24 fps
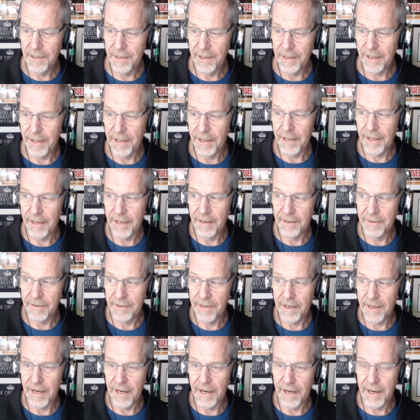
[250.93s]

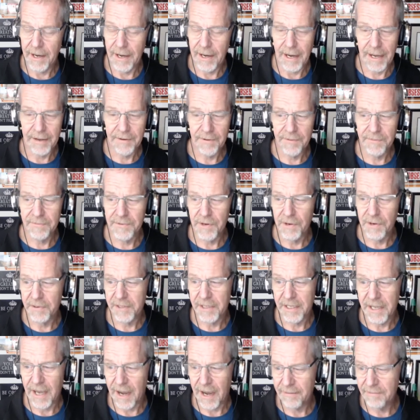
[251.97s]
And I don't know what
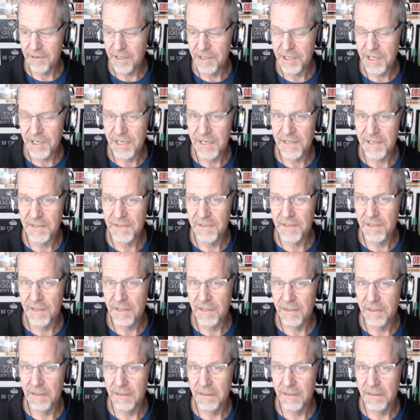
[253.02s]
the average is,